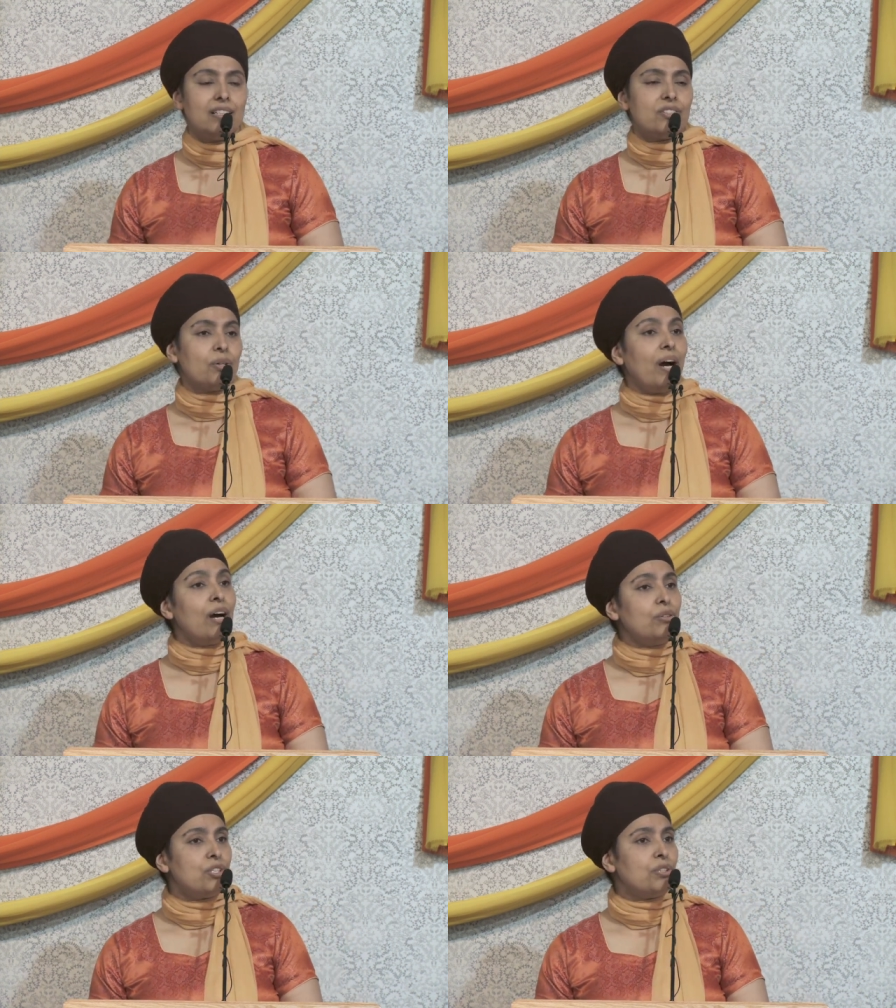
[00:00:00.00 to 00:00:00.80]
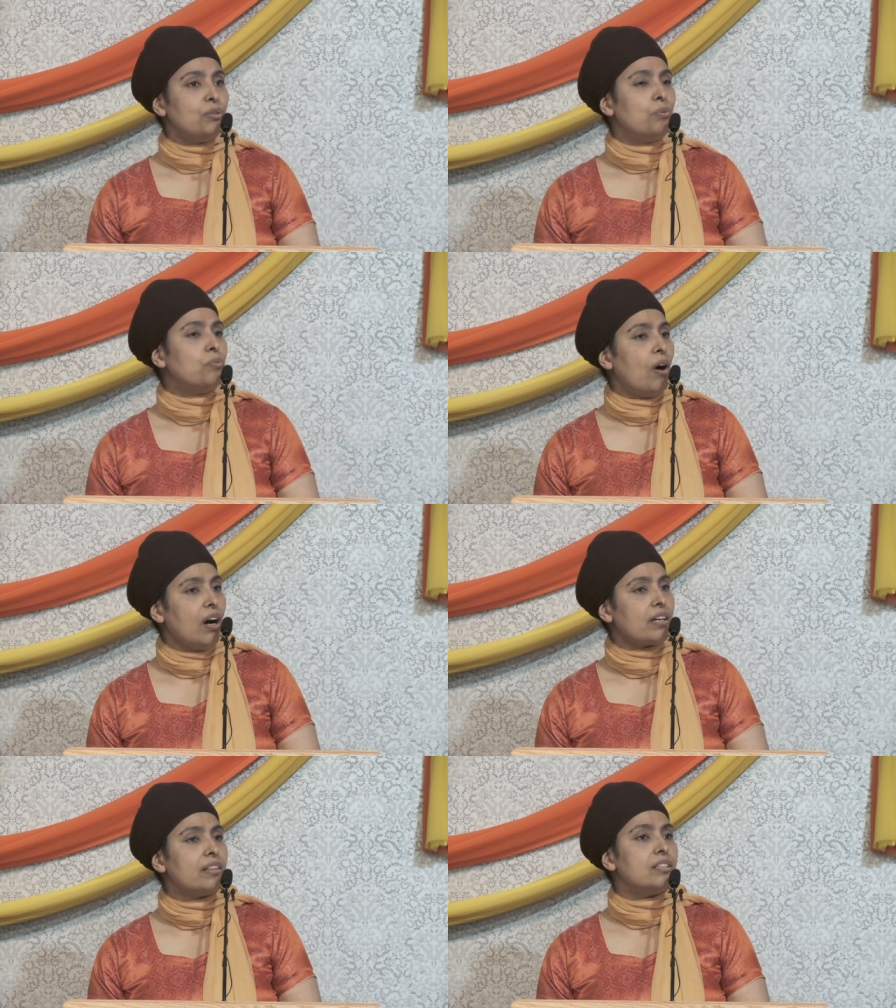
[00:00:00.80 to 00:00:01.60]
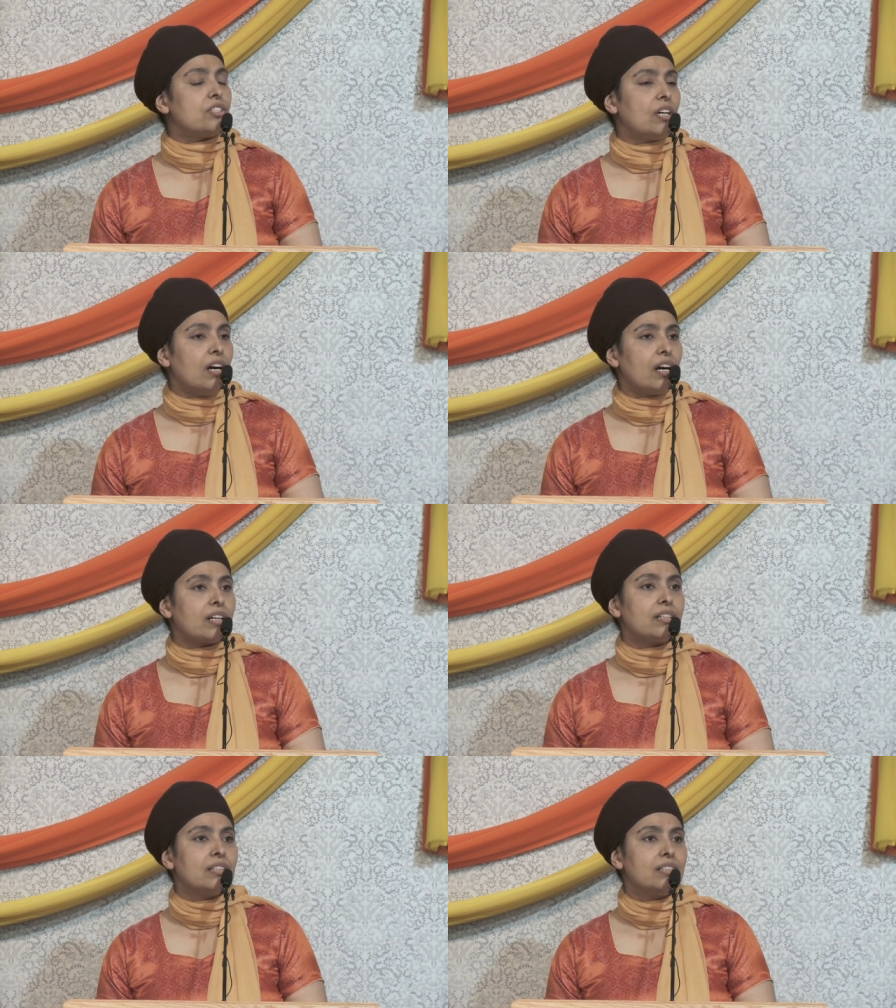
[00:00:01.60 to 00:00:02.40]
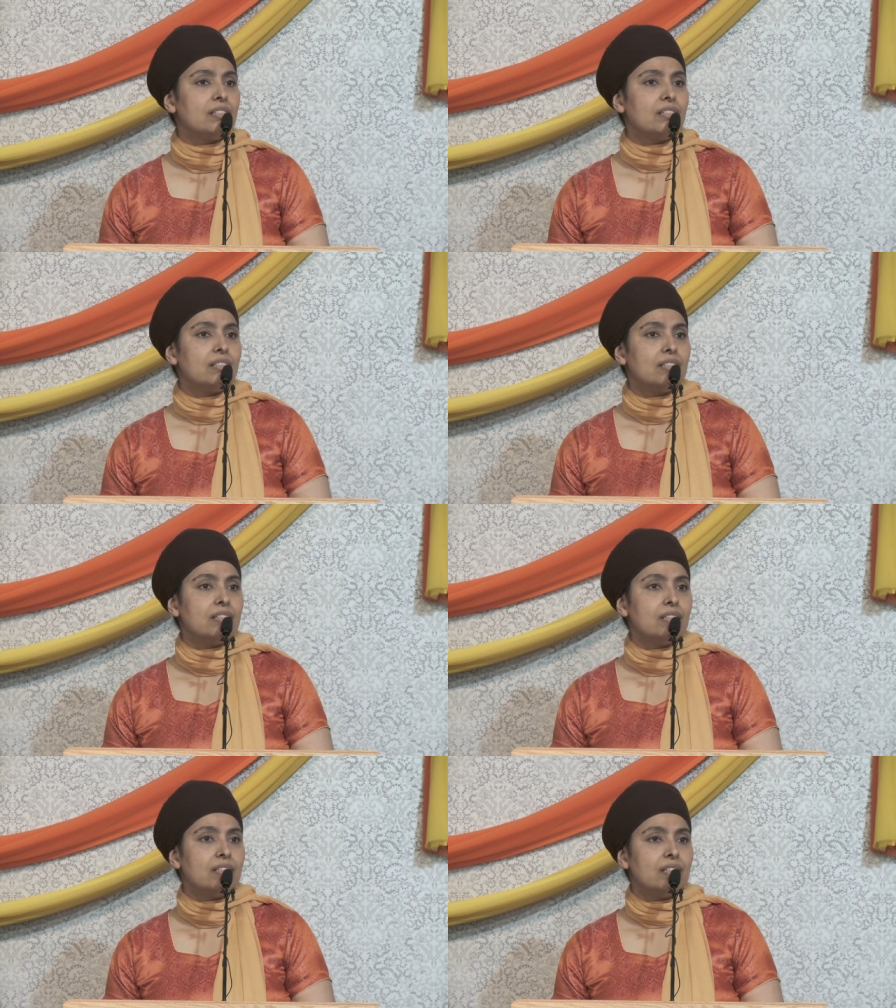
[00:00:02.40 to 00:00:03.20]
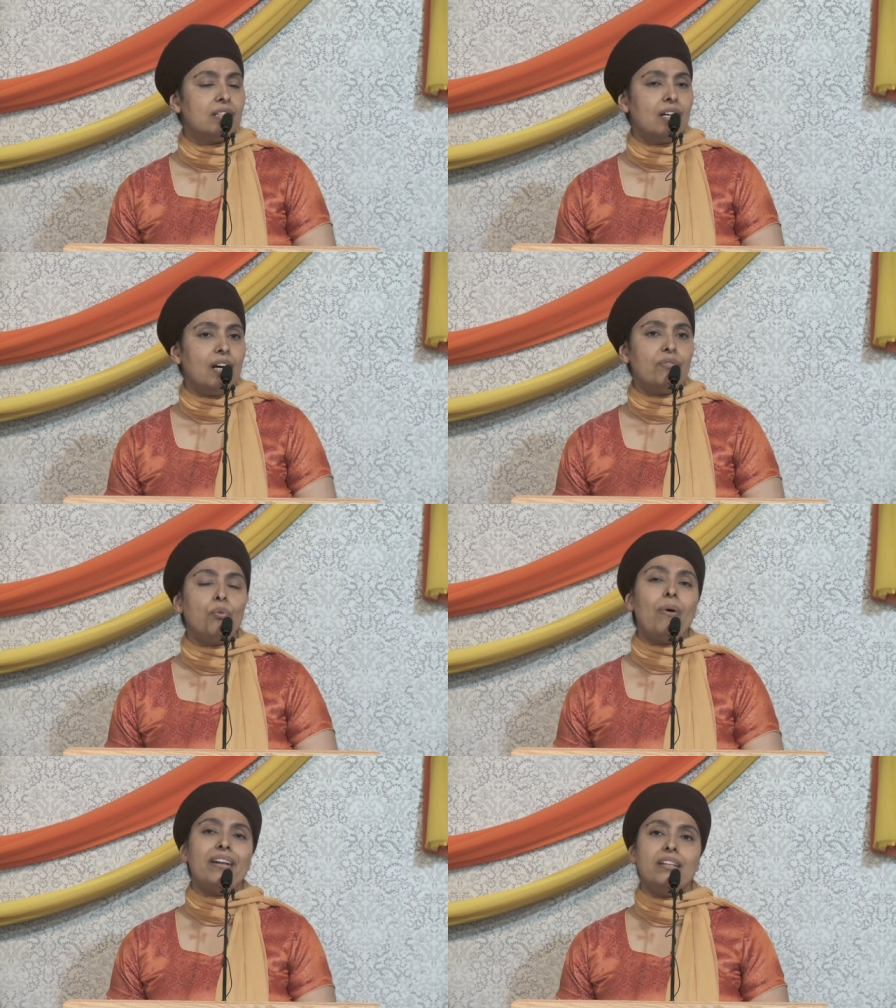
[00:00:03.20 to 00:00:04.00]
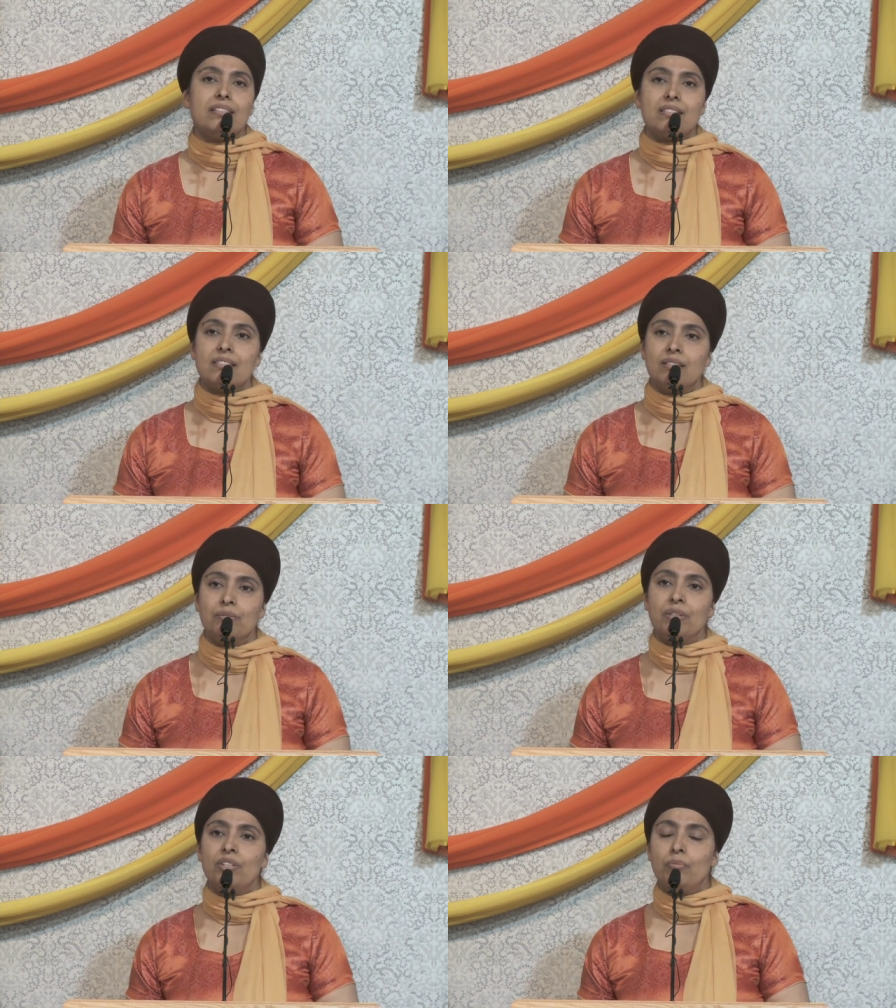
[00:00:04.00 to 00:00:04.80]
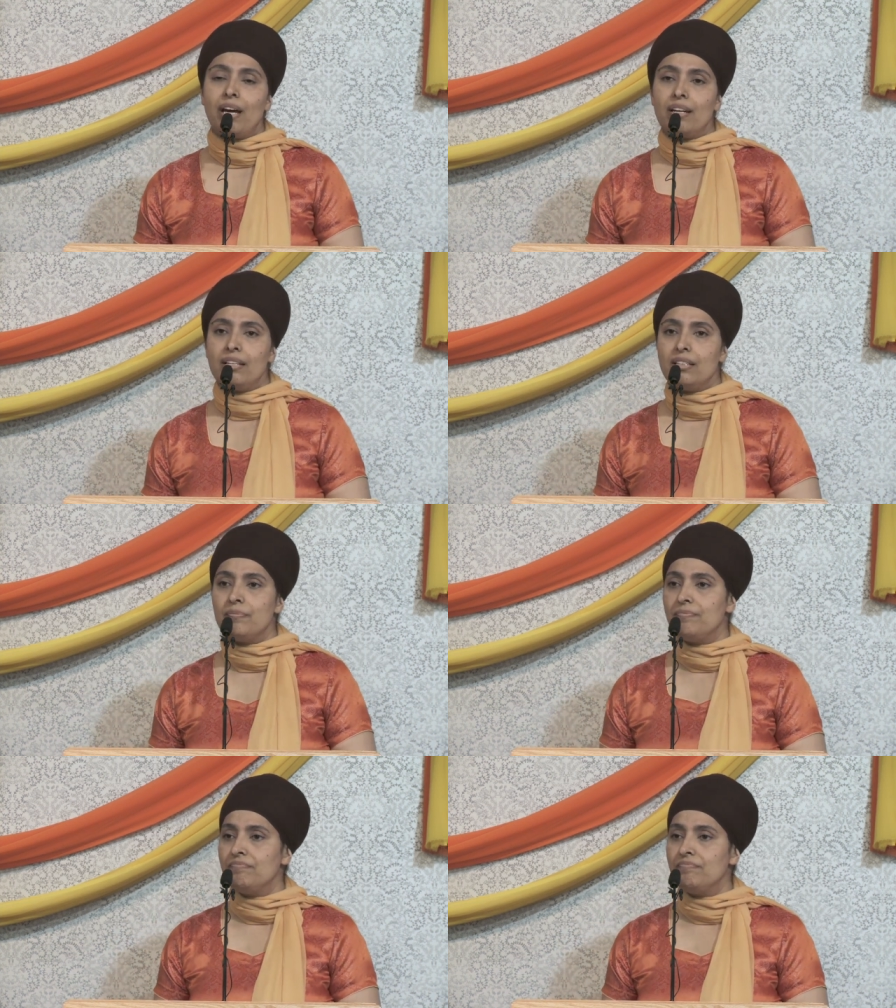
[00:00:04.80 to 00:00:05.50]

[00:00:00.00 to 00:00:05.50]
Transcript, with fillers: So, how to walk the talk of a oneness with humanity.